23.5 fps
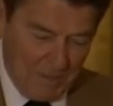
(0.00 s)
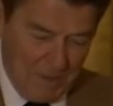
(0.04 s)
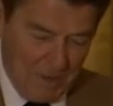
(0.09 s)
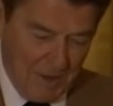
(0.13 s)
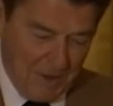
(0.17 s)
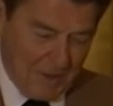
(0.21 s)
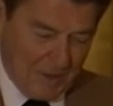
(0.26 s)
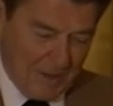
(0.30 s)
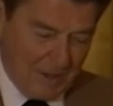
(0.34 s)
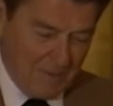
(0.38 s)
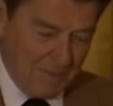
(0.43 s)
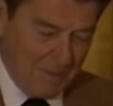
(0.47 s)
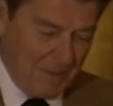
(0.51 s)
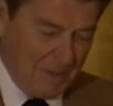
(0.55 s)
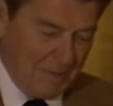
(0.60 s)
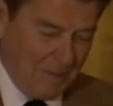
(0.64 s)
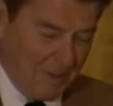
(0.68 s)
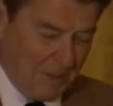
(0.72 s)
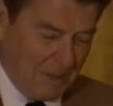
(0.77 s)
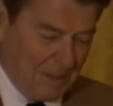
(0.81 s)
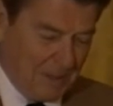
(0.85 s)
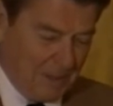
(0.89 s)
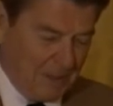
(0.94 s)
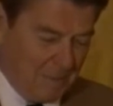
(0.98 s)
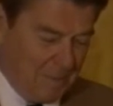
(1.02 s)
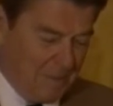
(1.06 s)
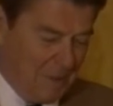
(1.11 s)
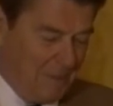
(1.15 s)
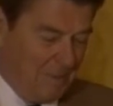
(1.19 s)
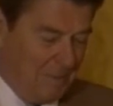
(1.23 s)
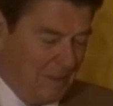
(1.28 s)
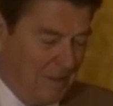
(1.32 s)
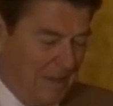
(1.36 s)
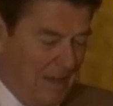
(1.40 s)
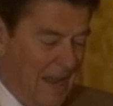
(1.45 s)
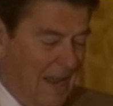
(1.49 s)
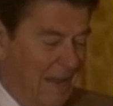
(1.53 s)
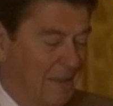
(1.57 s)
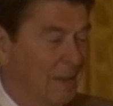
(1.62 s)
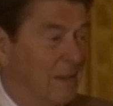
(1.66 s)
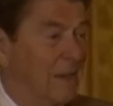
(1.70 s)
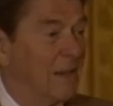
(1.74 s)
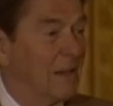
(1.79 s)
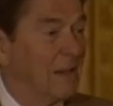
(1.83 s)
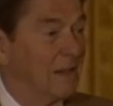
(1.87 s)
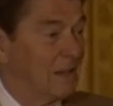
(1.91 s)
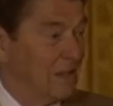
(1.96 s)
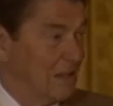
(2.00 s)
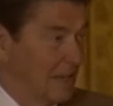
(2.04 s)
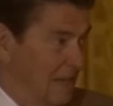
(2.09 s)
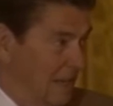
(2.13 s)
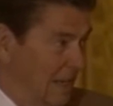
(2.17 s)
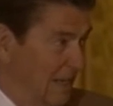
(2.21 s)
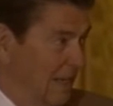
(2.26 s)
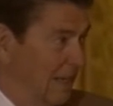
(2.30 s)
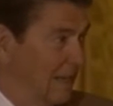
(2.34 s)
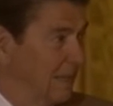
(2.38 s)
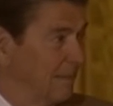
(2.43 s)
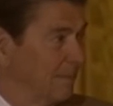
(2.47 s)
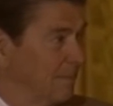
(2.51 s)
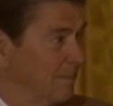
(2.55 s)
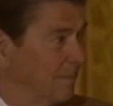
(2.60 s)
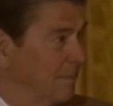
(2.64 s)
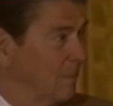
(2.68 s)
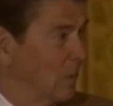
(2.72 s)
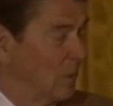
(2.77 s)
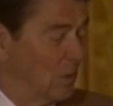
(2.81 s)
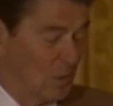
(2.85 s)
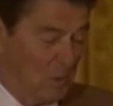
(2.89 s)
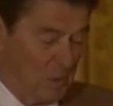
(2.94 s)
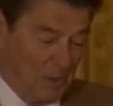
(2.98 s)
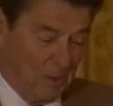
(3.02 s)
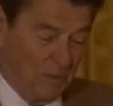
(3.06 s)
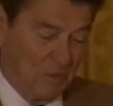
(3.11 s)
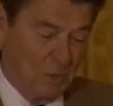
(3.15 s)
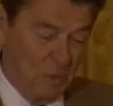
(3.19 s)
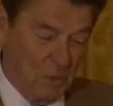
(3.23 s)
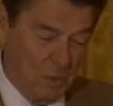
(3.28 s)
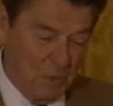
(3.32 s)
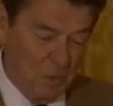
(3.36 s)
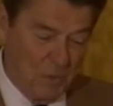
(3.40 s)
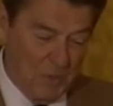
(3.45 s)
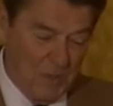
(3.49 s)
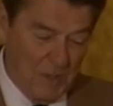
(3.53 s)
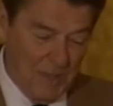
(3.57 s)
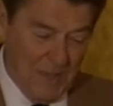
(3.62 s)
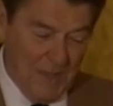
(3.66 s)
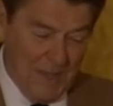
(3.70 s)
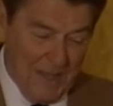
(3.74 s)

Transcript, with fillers: American people and of the people gathered here today, all of you,